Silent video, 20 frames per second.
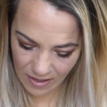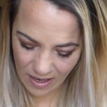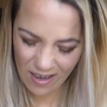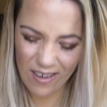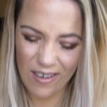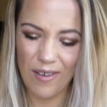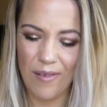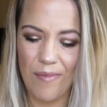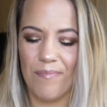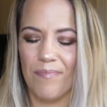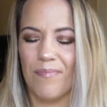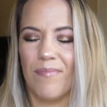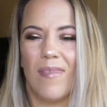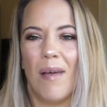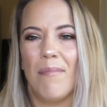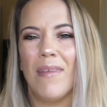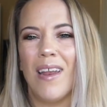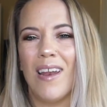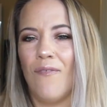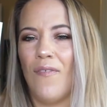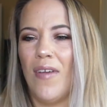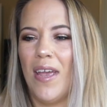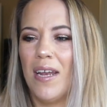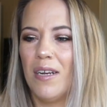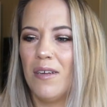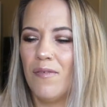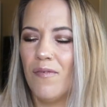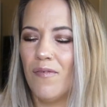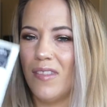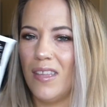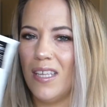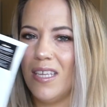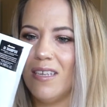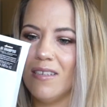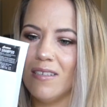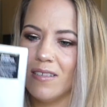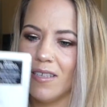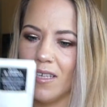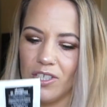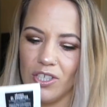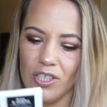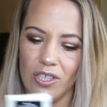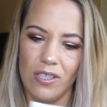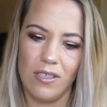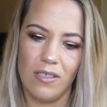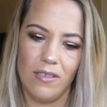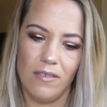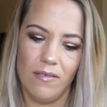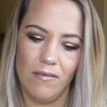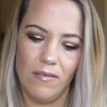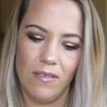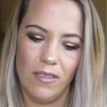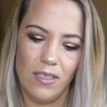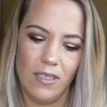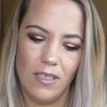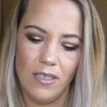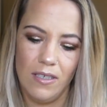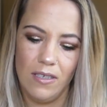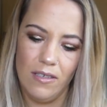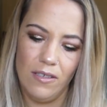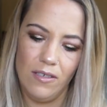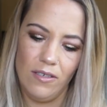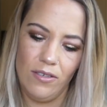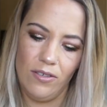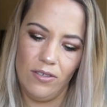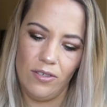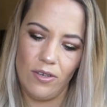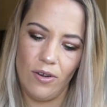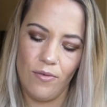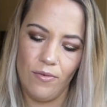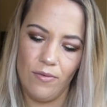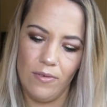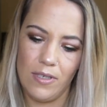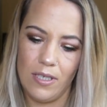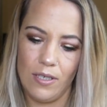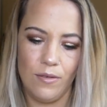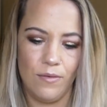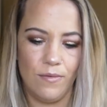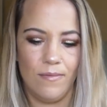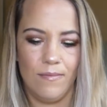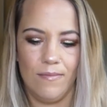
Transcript: I'm not a fan of these. I just don't